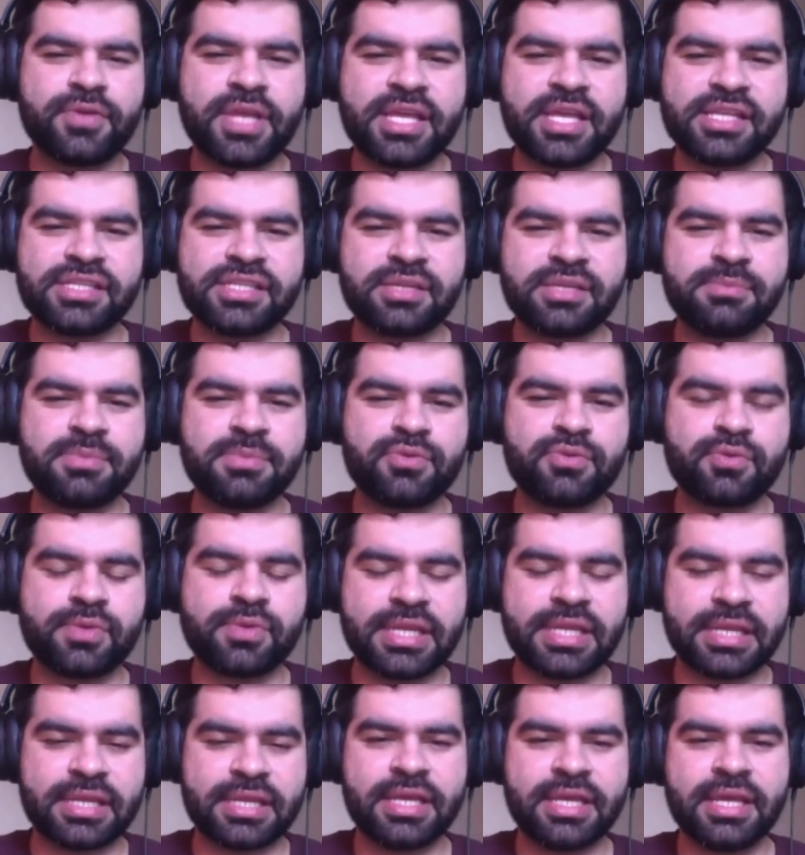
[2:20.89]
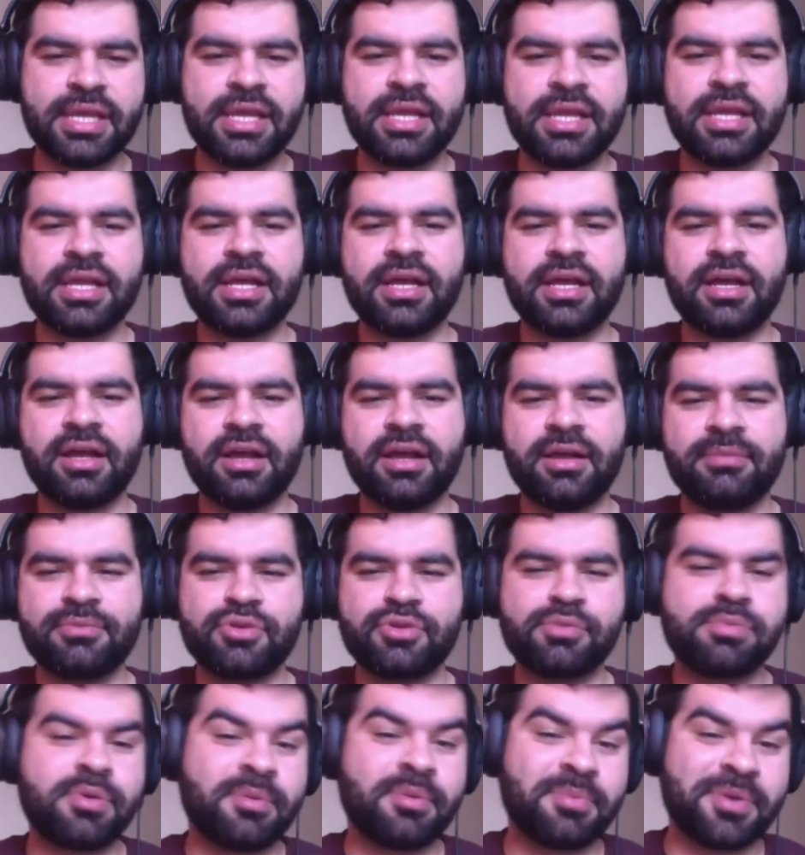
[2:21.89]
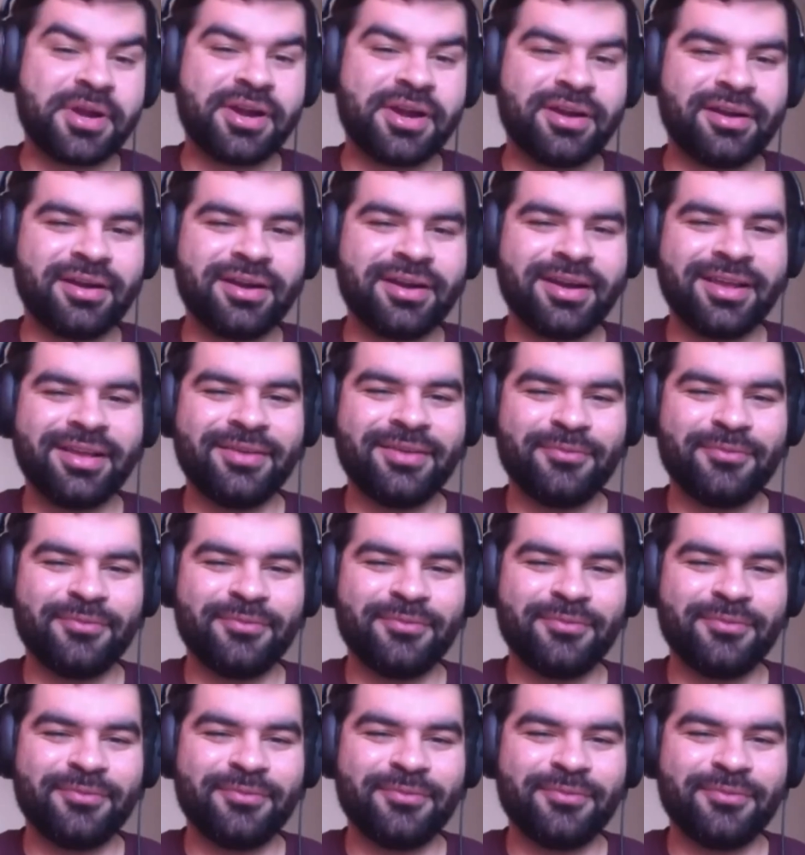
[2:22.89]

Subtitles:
days in between to prepare,